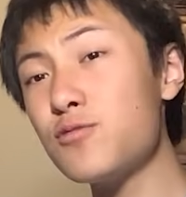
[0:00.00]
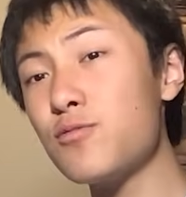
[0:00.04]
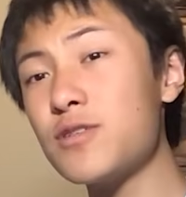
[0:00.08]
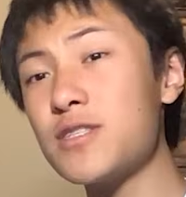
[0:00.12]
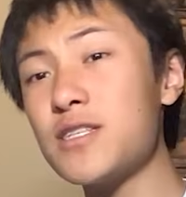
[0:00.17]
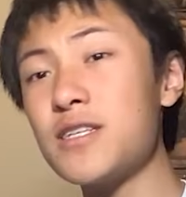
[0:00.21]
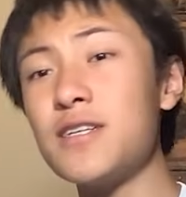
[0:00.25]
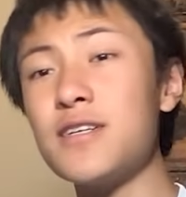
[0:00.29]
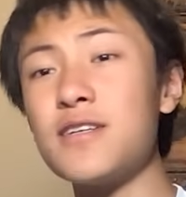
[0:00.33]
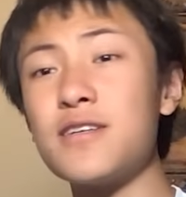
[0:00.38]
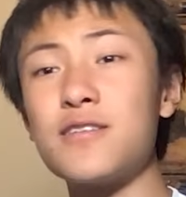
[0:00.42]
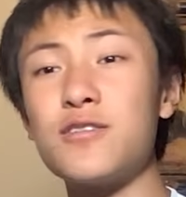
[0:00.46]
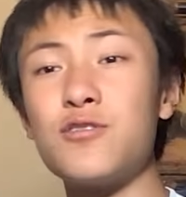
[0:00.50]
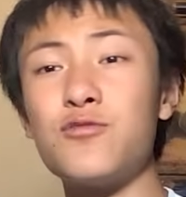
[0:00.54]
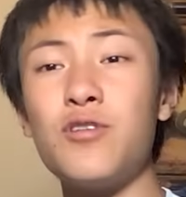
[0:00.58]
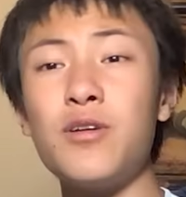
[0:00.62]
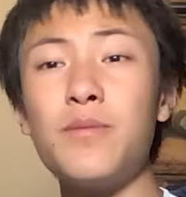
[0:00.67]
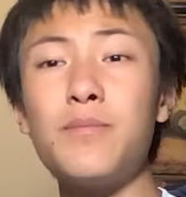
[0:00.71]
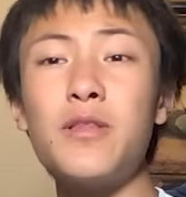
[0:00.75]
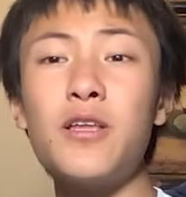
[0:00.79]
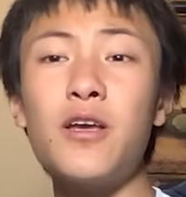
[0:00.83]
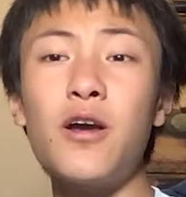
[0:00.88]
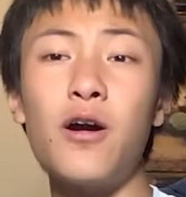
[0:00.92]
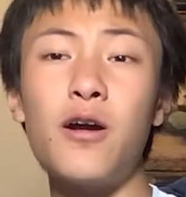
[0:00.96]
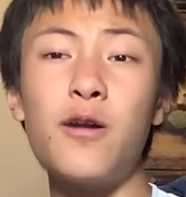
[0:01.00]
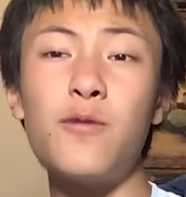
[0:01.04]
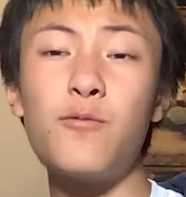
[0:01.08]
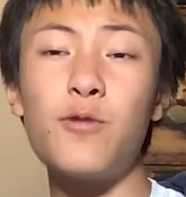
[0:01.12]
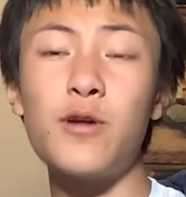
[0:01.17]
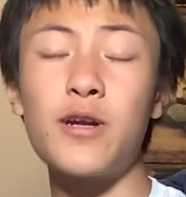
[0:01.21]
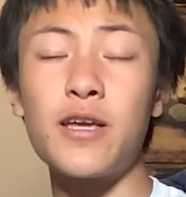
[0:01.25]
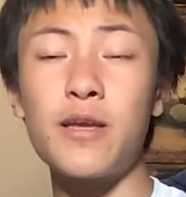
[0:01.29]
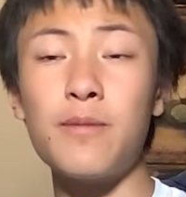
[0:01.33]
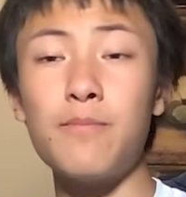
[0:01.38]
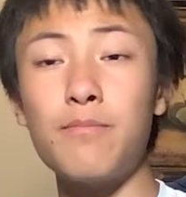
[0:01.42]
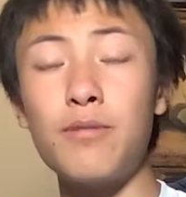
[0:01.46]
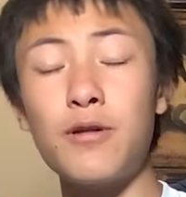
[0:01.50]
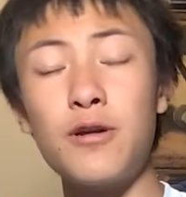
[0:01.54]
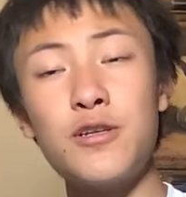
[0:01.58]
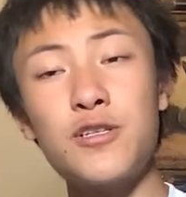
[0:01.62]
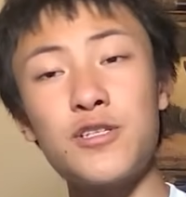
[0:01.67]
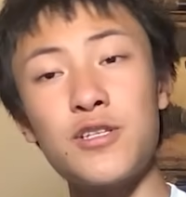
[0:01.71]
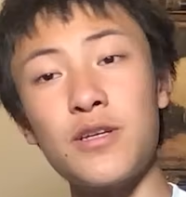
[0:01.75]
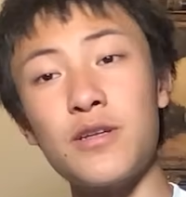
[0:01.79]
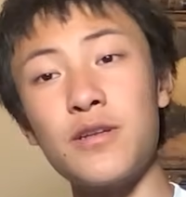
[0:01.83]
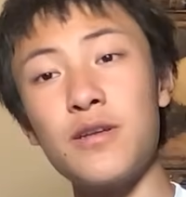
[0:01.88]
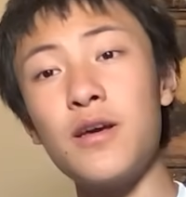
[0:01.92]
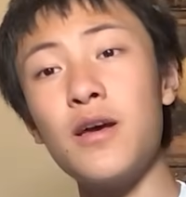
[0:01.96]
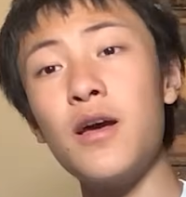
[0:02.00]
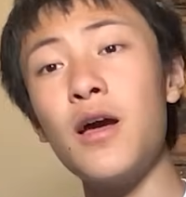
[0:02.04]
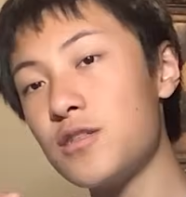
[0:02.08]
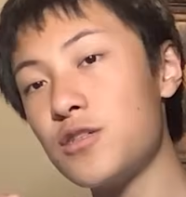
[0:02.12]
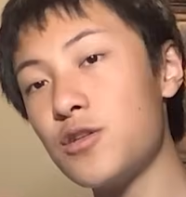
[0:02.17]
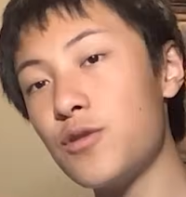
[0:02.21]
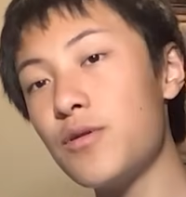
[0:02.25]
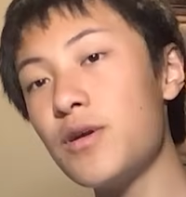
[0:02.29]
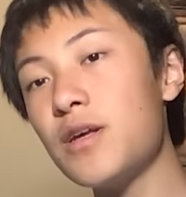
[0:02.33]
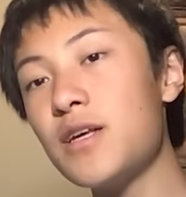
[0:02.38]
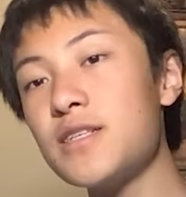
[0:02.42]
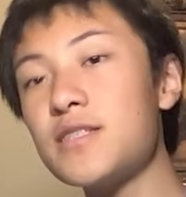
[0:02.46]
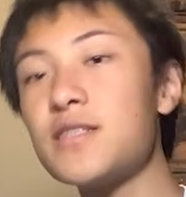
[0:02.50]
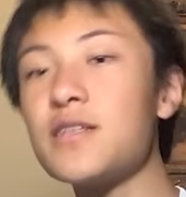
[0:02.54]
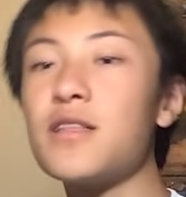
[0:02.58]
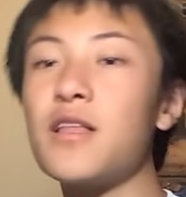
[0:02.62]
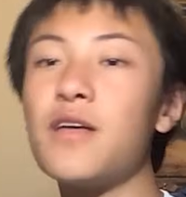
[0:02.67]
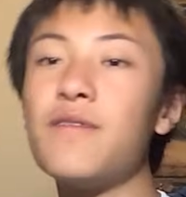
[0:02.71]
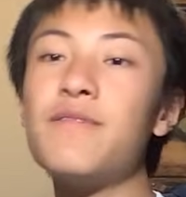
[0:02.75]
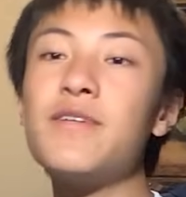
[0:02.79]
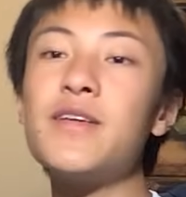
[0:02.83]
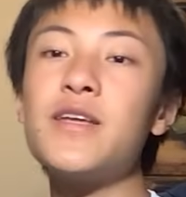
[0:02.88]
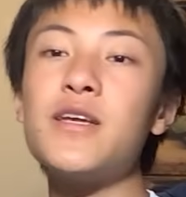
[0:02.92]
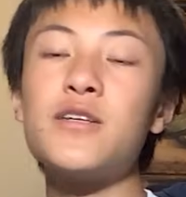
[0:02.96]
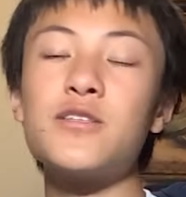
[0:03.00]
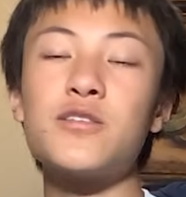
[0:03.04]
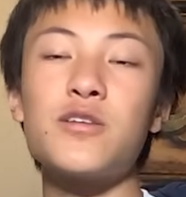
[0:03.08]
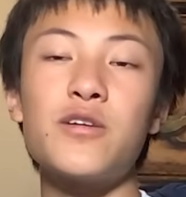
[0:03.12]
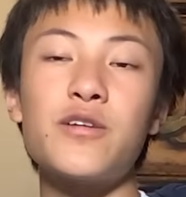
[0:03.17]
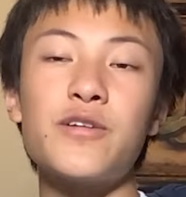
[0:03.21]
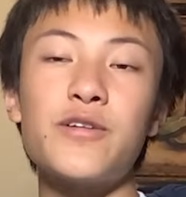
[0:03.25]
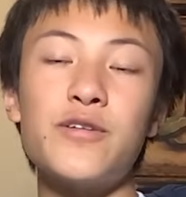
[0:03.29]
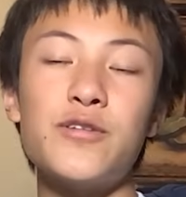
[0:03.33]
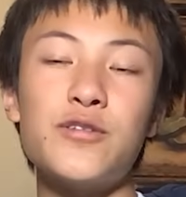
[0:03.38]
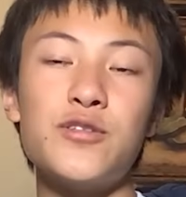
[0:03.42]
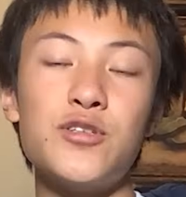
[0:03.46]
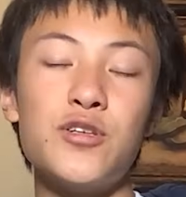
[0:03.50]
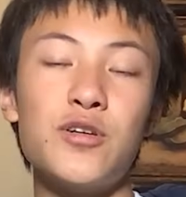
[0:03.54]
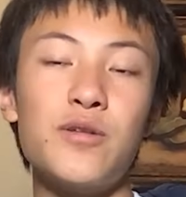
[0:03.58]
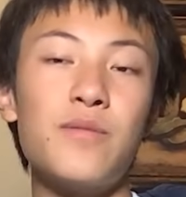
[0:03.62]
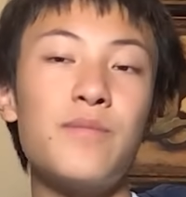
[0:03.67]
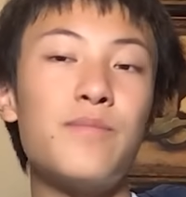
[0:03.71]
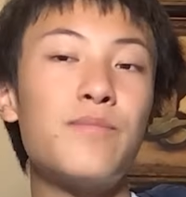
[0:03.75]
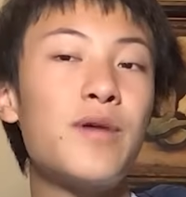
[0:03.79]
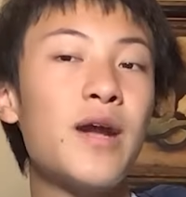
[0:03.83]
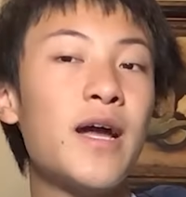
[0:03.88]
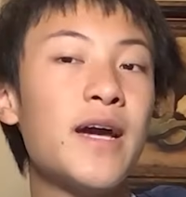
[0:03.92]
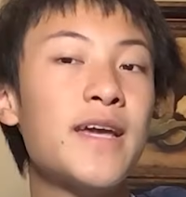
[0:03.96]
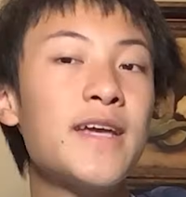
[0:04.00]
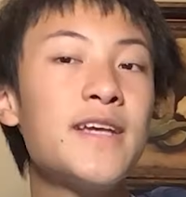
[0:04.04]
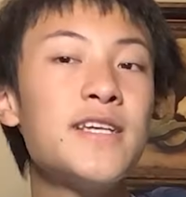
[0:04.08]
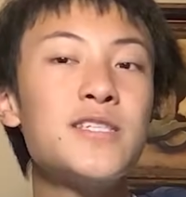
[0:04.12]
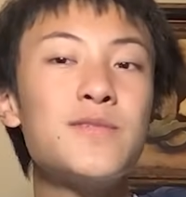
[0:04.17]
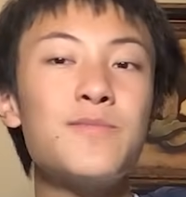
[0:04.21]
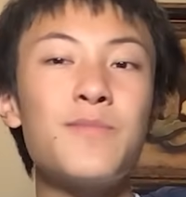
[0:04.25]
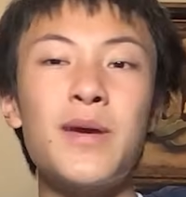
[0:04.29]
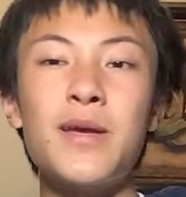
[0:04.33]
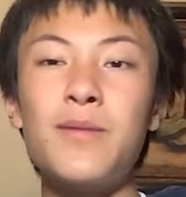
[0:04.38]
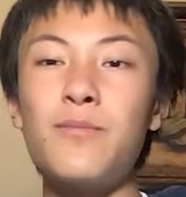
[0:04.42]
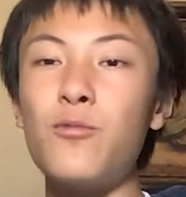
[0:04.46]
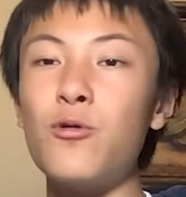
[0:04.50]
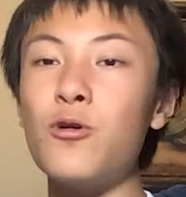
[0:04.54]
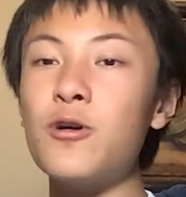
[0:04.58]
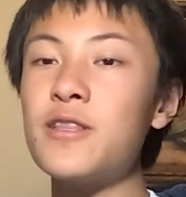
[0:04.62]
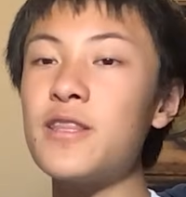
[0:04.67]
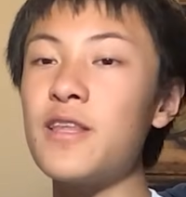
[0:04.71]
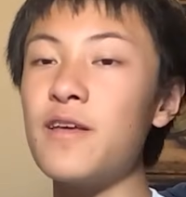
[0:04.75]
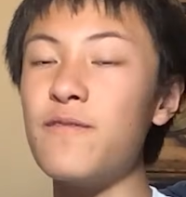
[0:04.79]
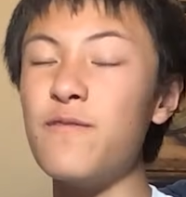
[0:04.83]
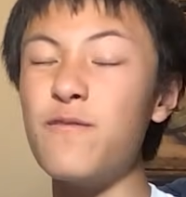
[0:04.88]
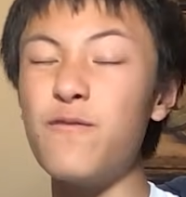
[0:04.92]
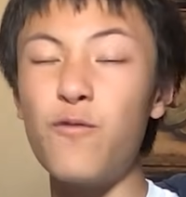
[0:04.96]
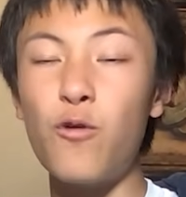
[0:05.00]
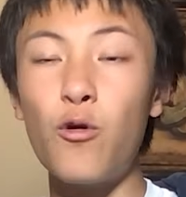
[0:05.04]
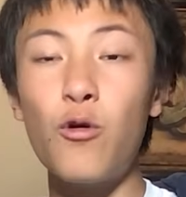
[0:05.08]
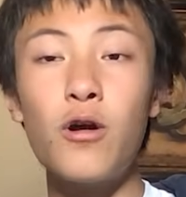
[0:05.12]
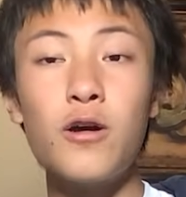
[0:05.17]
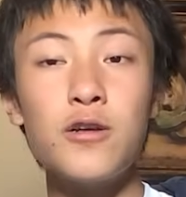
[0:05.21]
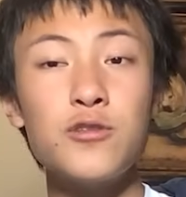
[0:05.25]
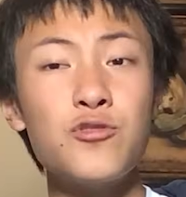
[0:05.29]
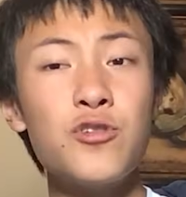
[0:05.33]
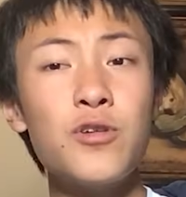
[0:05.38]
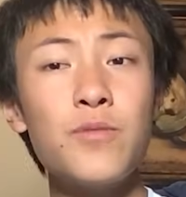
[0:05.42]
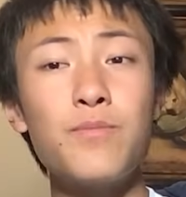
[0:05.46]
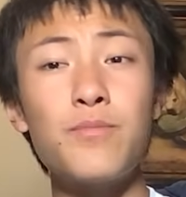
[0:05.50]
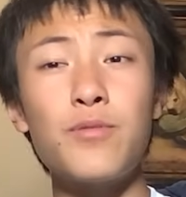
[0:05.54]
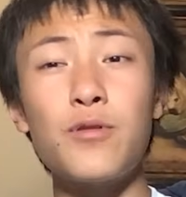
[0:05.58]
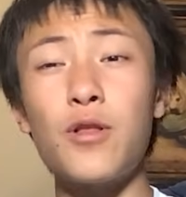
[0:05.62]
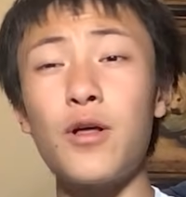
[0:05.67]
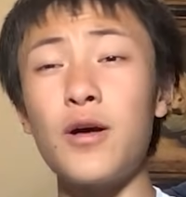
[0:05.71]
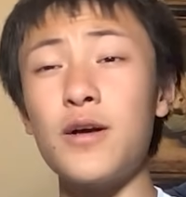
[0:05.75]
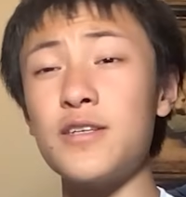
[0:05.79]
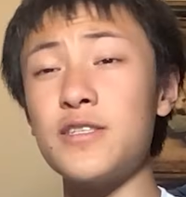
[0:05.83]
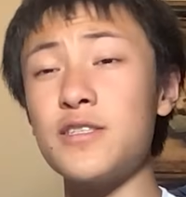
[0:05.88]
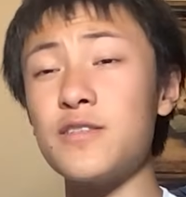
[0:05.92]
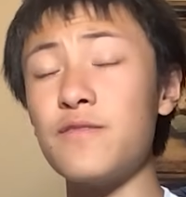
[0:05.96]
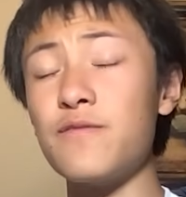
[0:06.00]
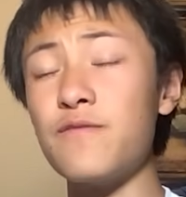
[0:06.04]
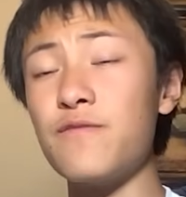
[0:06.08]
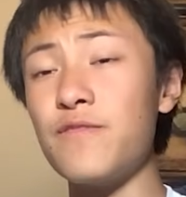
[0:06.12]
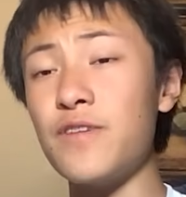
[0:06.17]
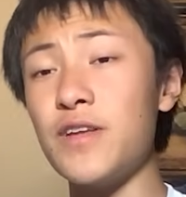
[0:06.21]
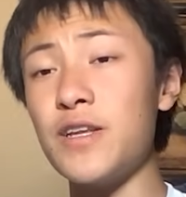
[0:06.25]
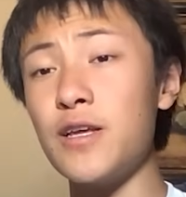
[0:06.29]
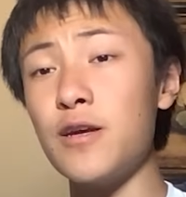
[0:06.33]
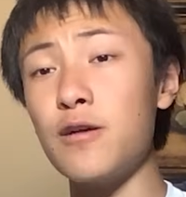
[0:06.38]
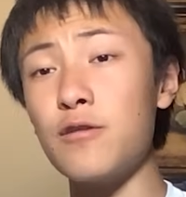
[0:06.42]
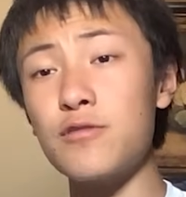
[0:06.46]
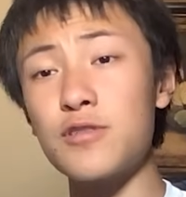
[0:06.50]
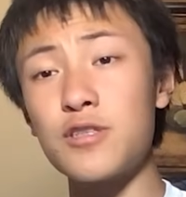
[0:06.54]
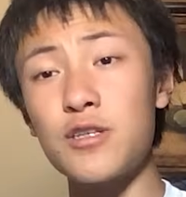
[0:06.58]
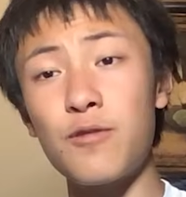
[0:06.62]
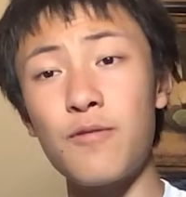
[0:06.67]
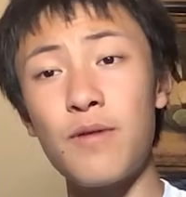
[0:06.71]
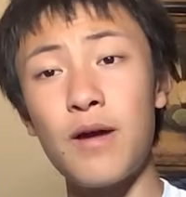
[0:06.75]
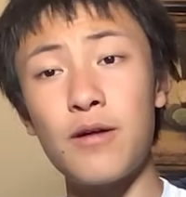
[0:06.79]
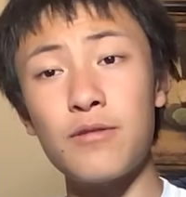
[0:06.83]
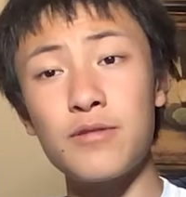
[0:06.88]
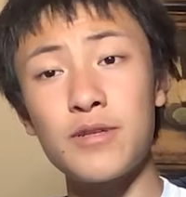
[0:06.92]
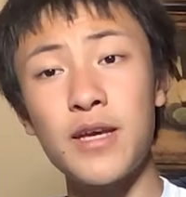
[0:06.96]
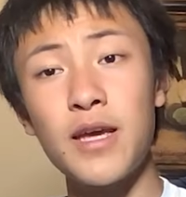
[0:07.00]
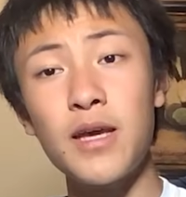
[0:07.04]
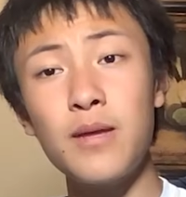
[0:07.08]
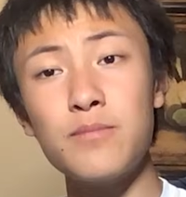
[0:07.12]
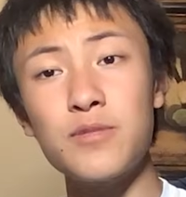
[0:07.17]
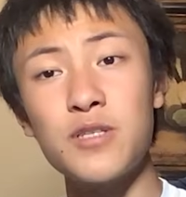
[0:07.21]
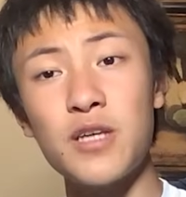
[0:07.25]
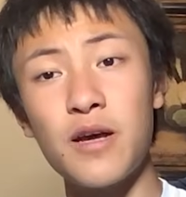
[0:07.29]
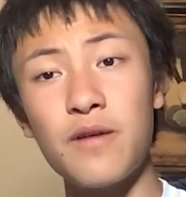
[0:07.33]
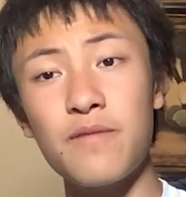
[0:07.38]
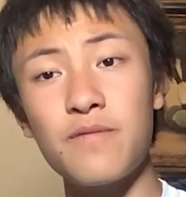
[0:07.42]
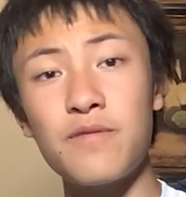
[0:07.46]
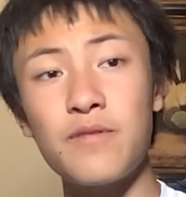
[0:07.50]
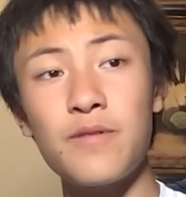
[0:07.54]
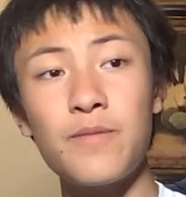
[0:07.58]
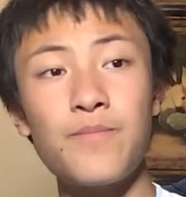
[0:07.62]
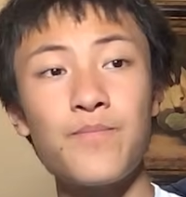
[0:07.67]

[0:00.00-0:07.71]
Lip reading: was an extremely hardworking person. During his 11 years on YouTube, Brackeys made more than 400 plus videos around game dev.